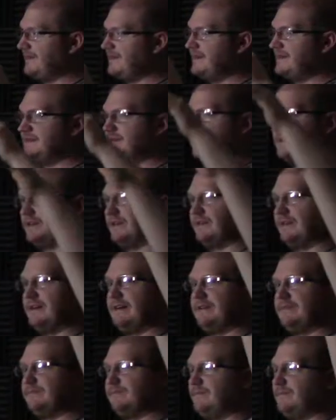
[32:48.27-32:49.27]
So
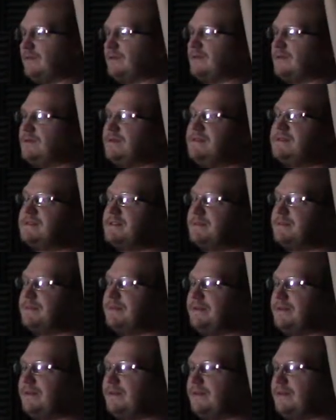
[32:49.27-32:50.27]
like Morrowind's up
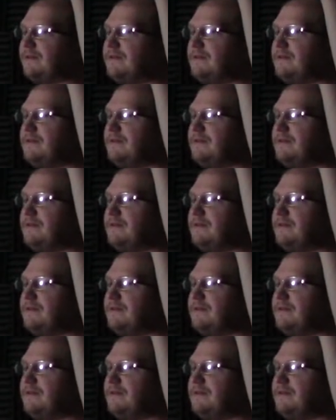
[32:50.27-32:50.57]
here,